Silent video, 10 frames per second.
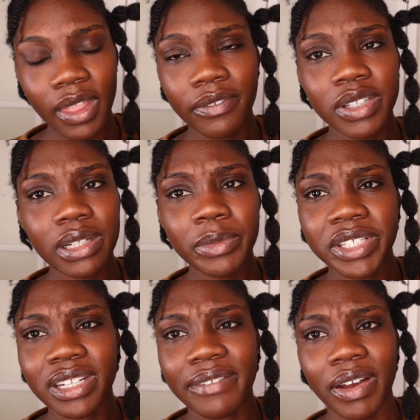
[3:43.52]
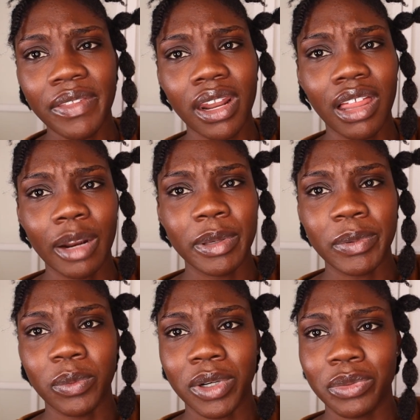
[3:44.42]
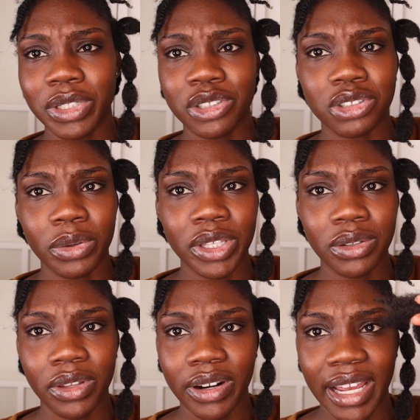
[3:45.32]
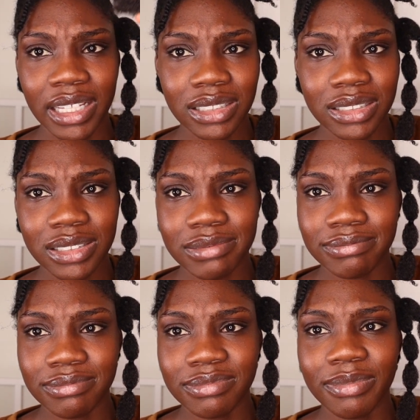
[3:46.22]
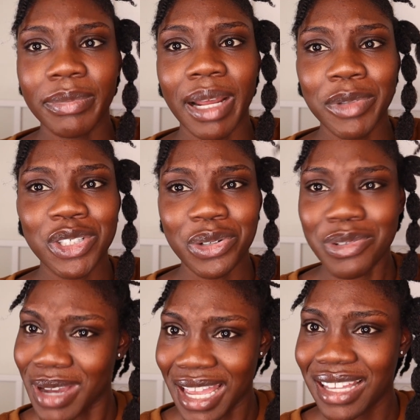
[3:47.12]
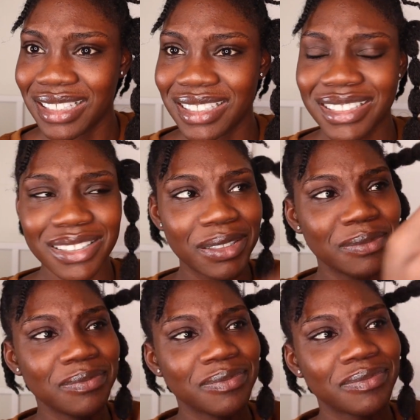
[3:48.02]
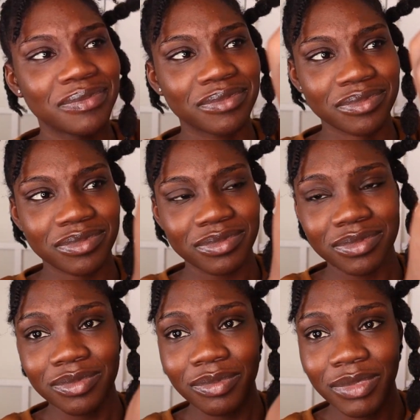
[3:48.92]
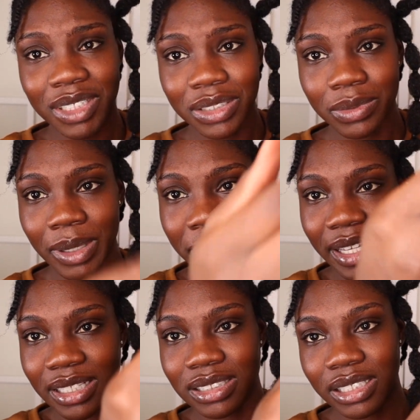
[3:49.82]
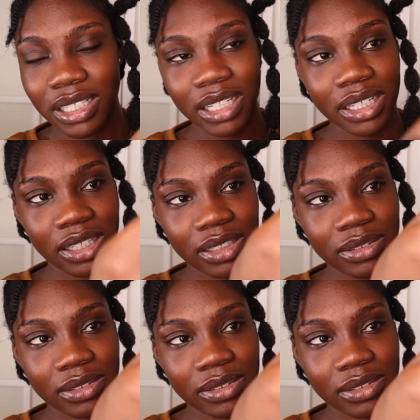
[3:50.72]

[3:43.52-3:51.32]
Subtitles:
For some reason, I found that a lot of people weren't really showing you their ends, but I'm gonna show you my ends. This is what my ends look like.